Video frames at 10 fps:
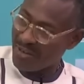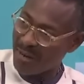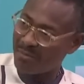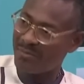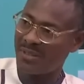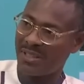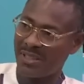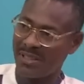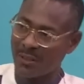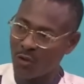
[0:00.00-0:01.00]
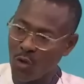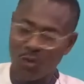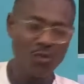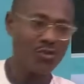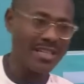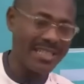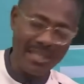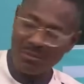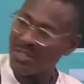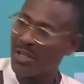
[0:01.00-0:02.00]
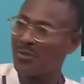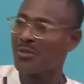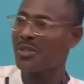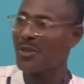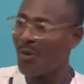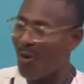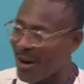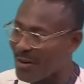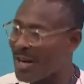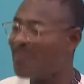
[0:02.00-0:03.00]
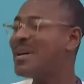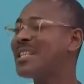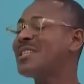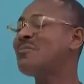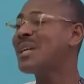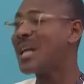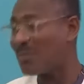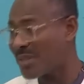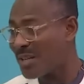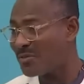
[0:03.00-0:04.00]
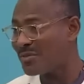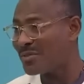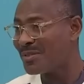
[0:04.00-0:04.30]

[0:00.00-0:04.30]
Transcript: up, not stretch themselves, or another person become tough.